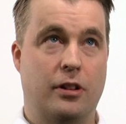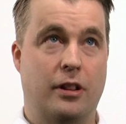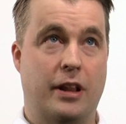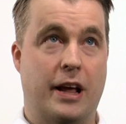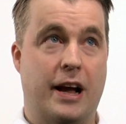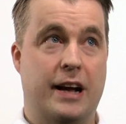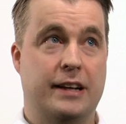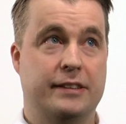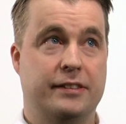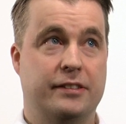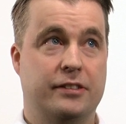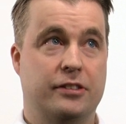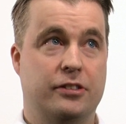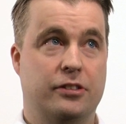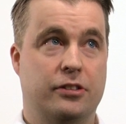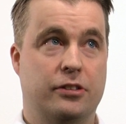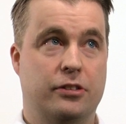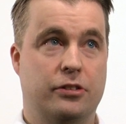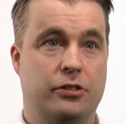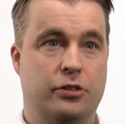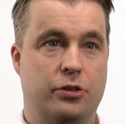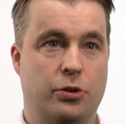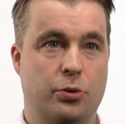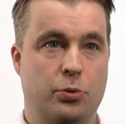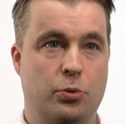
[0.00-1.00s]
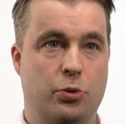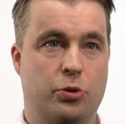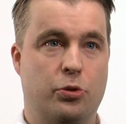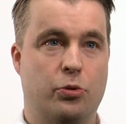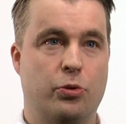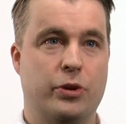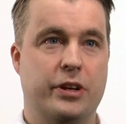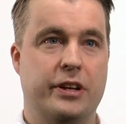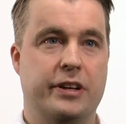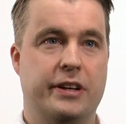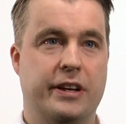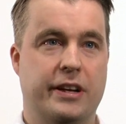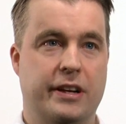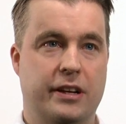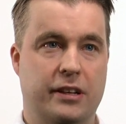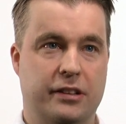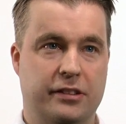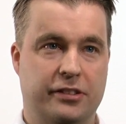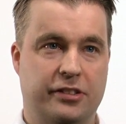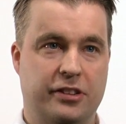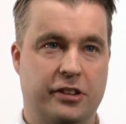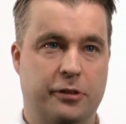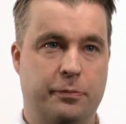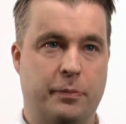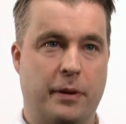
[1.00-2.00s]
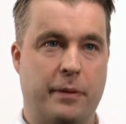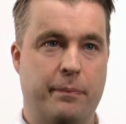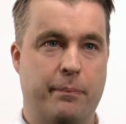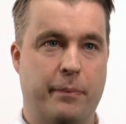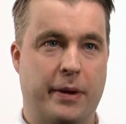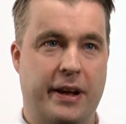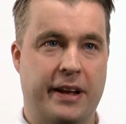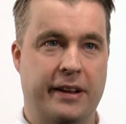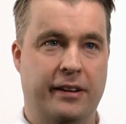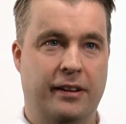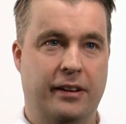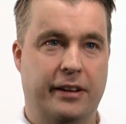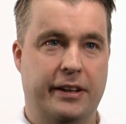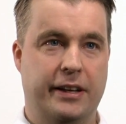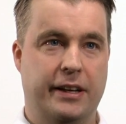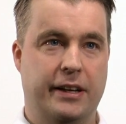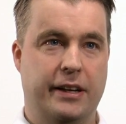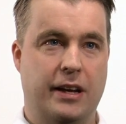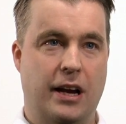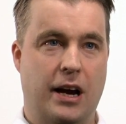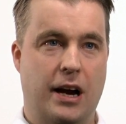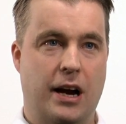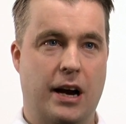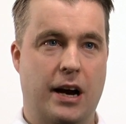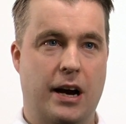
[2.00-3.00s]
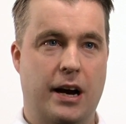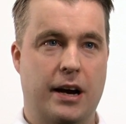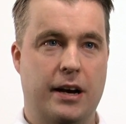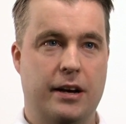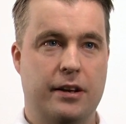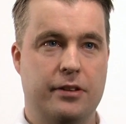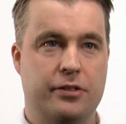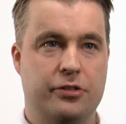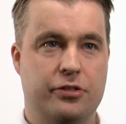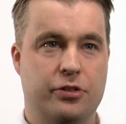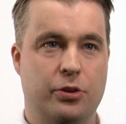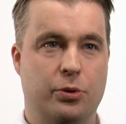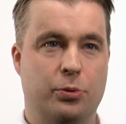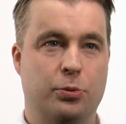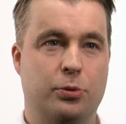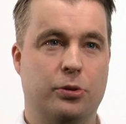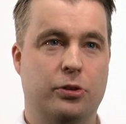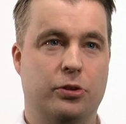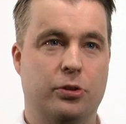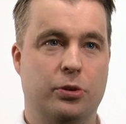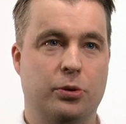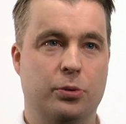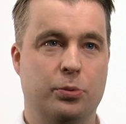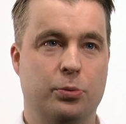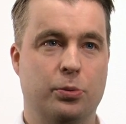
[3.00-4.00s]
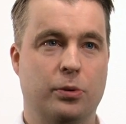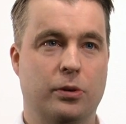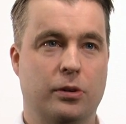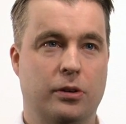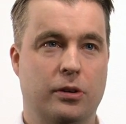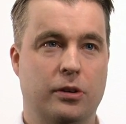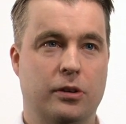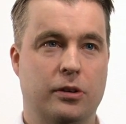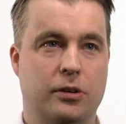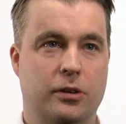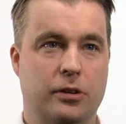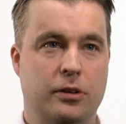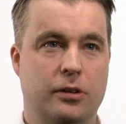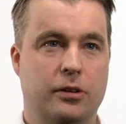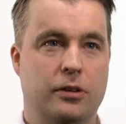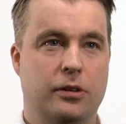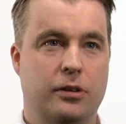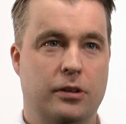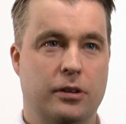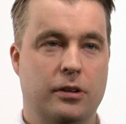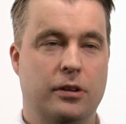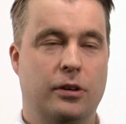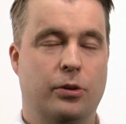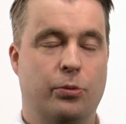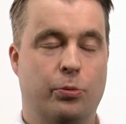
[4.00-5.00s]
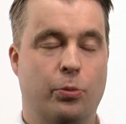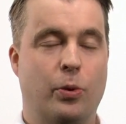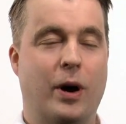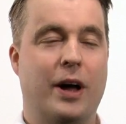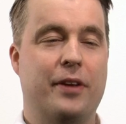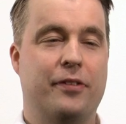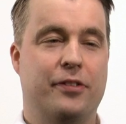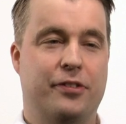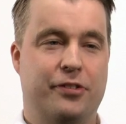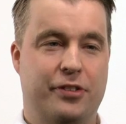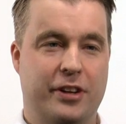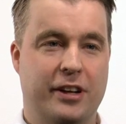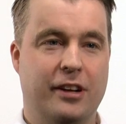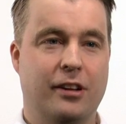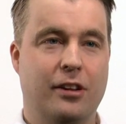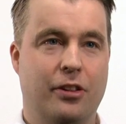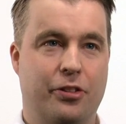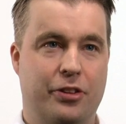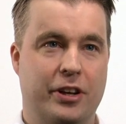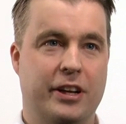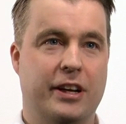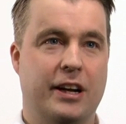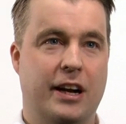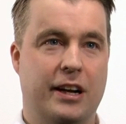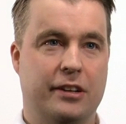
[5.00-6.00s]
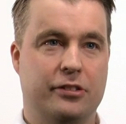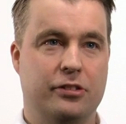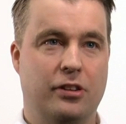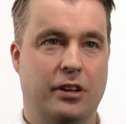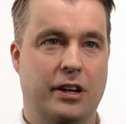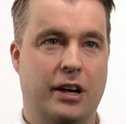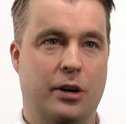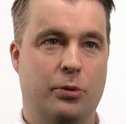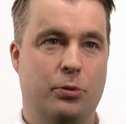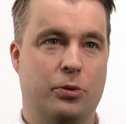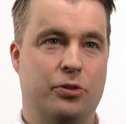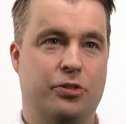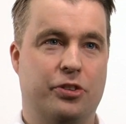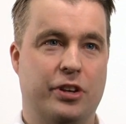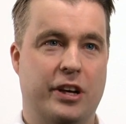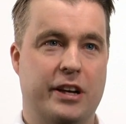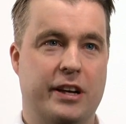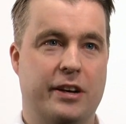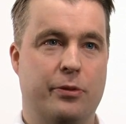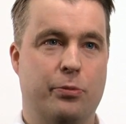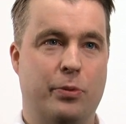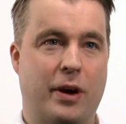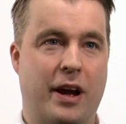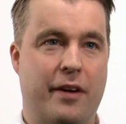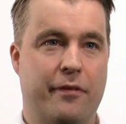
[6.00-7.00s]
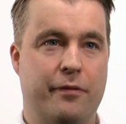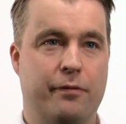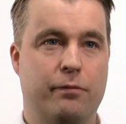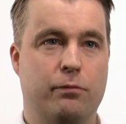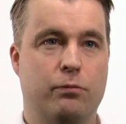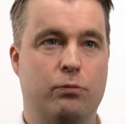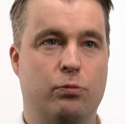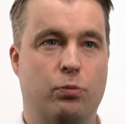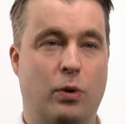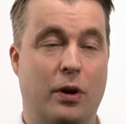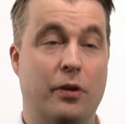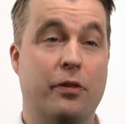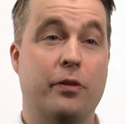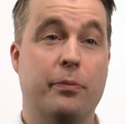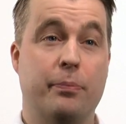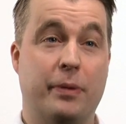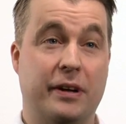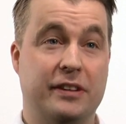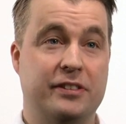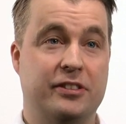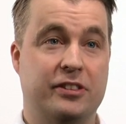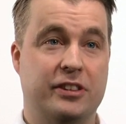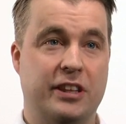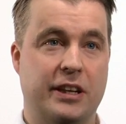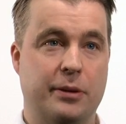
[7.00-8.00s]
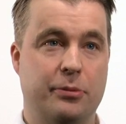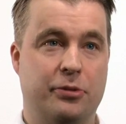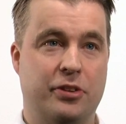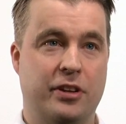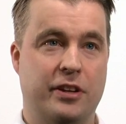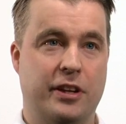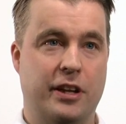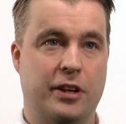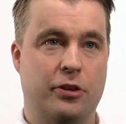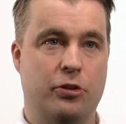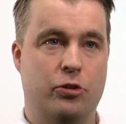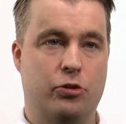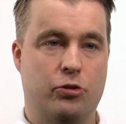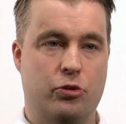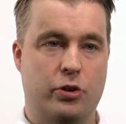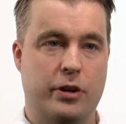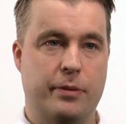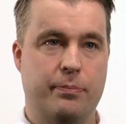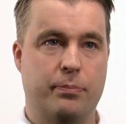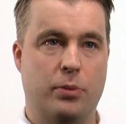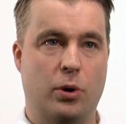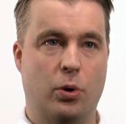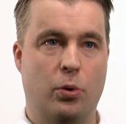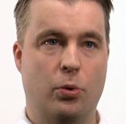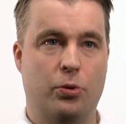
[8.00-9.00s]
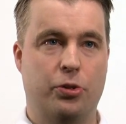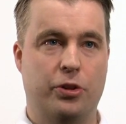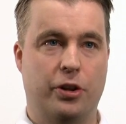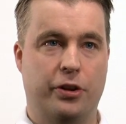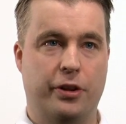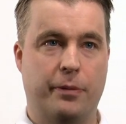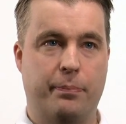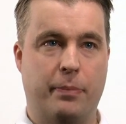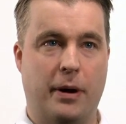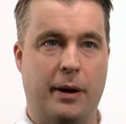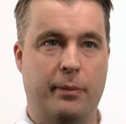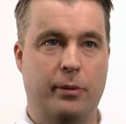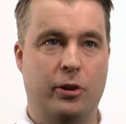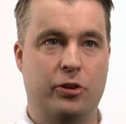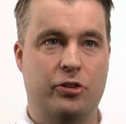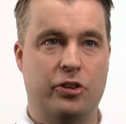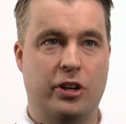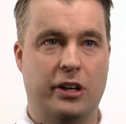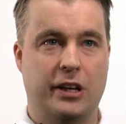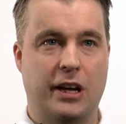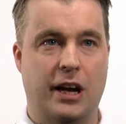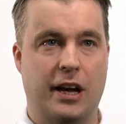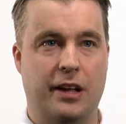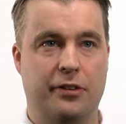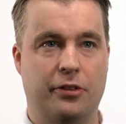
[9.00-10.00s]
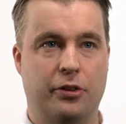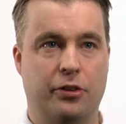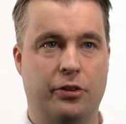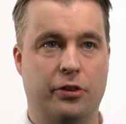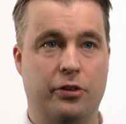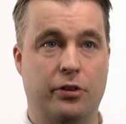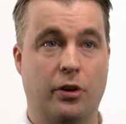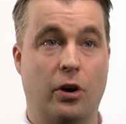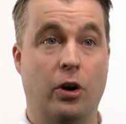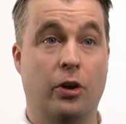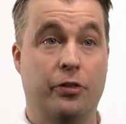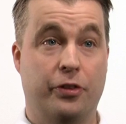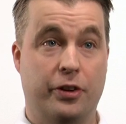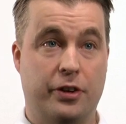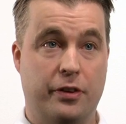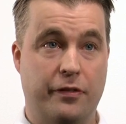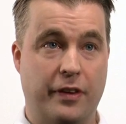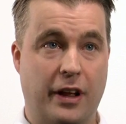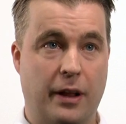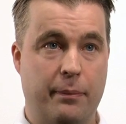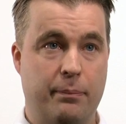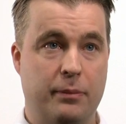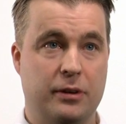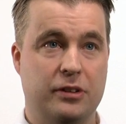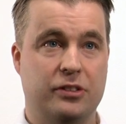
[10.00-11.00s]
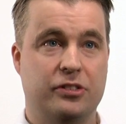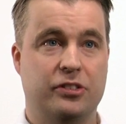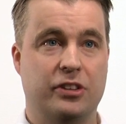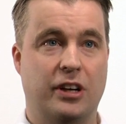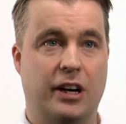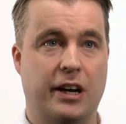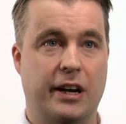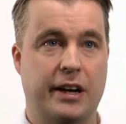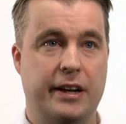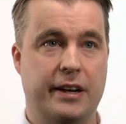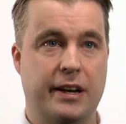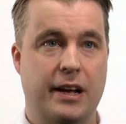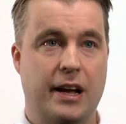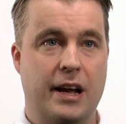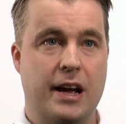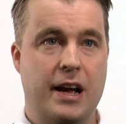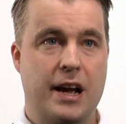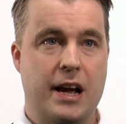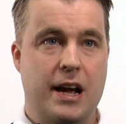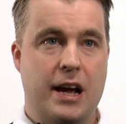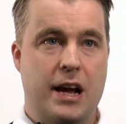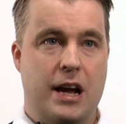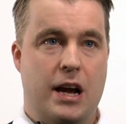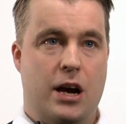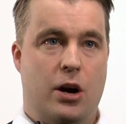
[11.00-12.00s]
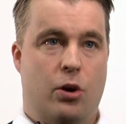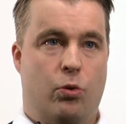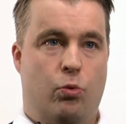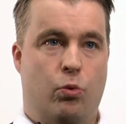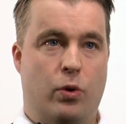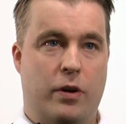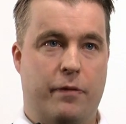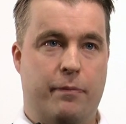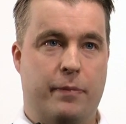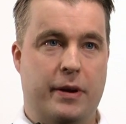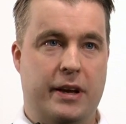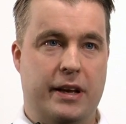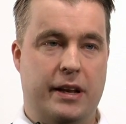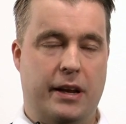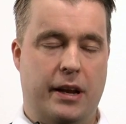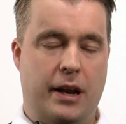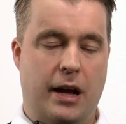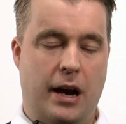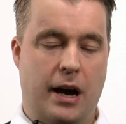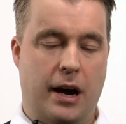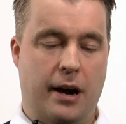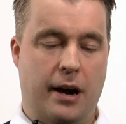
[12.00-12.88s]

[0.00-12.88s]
last 2-3 years has been mainly due to one single thing, actually. I would say we have one of the best teams in the industry, both on the publishing and on the development side. We've been,